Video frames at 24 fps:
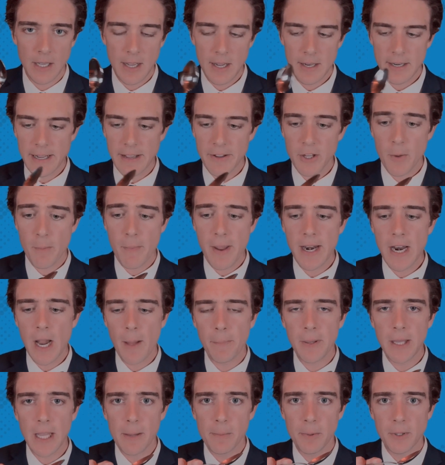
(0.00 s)
Now, you may not
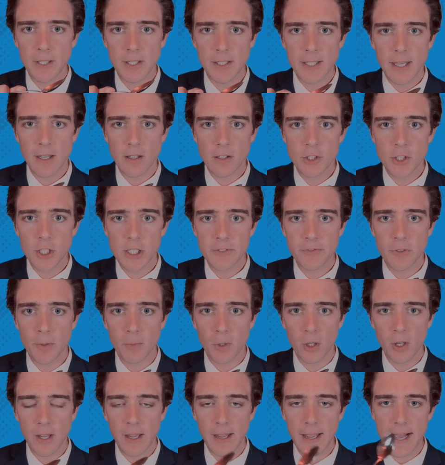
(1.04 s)
be able to tell just from
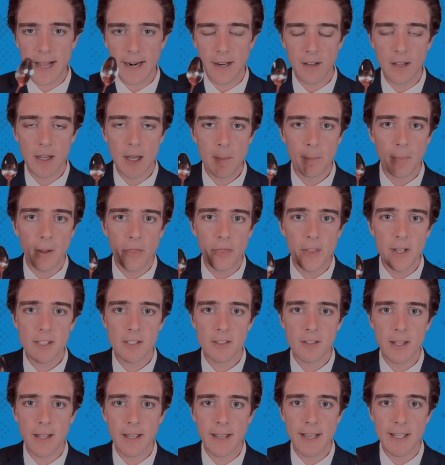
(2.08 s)
looking at it, but this
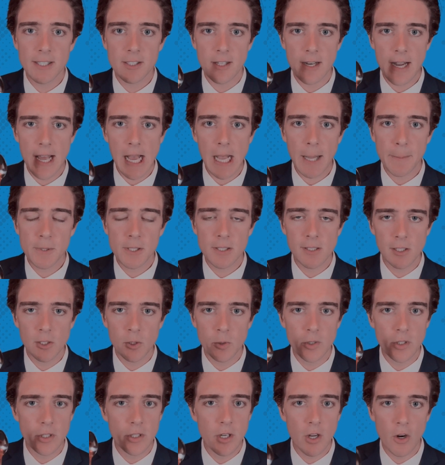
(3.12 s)
thing is an absolute
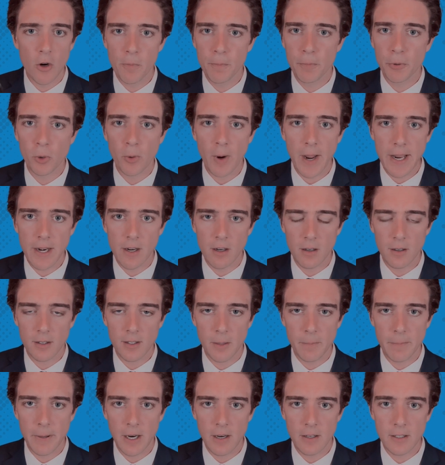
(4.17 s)
no-brainer
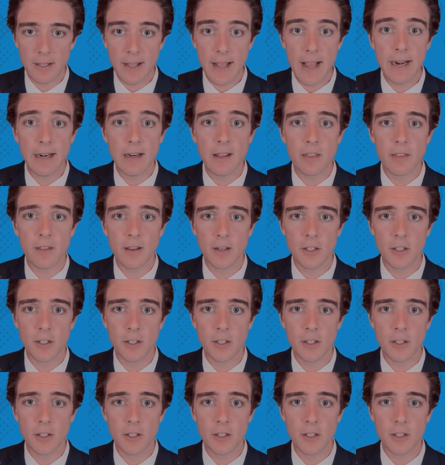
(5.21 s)
compared to anything